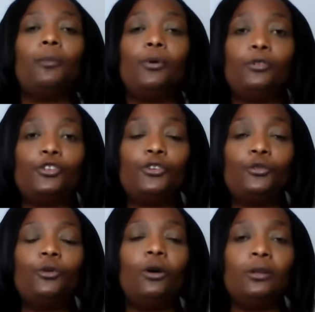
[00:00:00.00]
Put
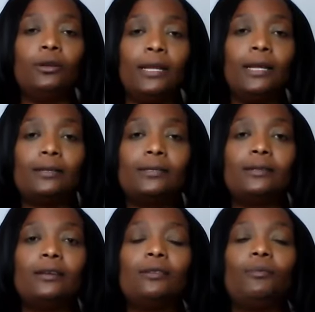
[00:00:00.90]
you on your
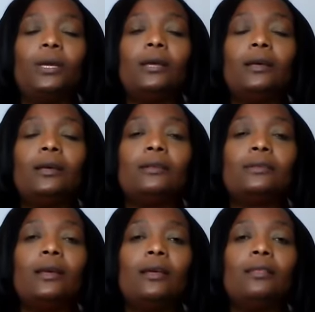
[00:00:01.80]
list,
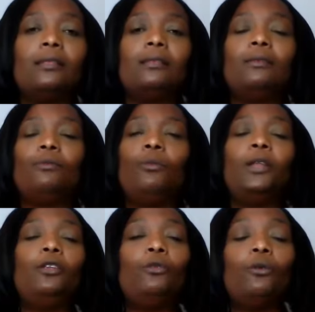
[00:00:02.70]
because
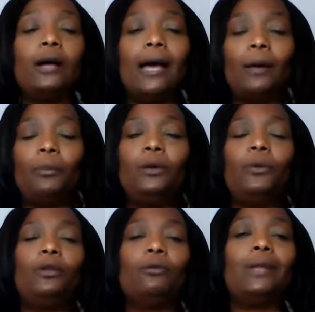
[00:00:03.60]
when you are happy,
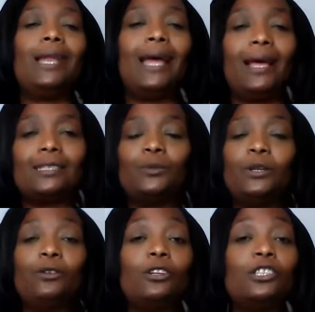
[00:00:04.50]
when you're relaxed,
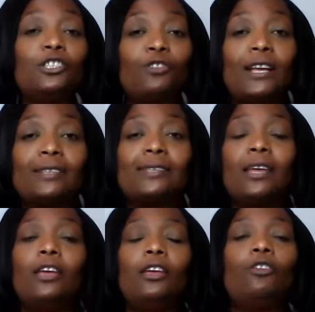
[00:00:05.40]
when you're not stressed,
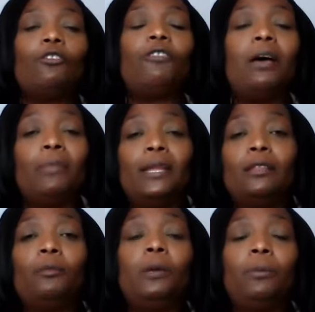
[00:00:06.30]
your family
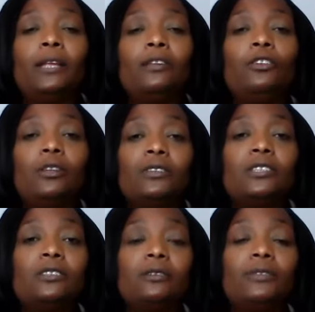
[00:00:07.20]
and the people that you love
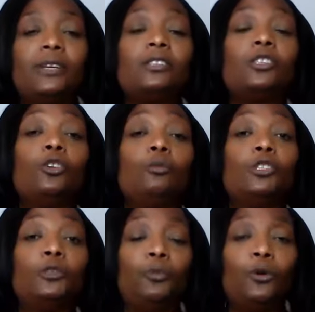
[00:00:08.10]
and serve get so
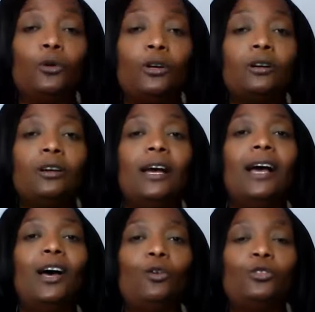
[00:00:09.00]
much more
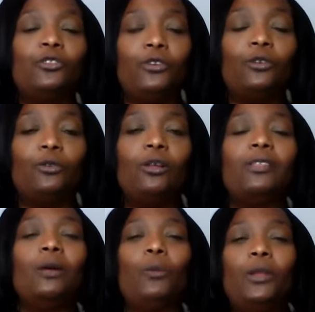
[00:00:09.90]
out of you
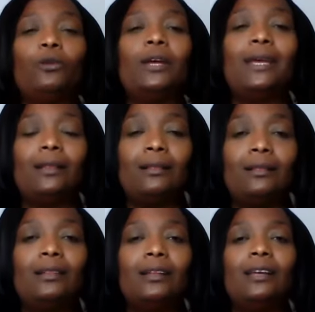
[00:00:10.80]
than when you're
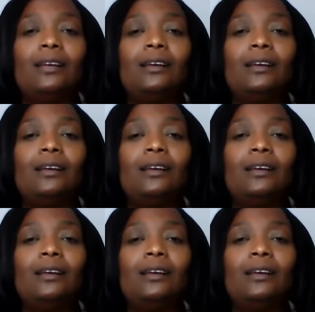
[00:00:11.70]
ill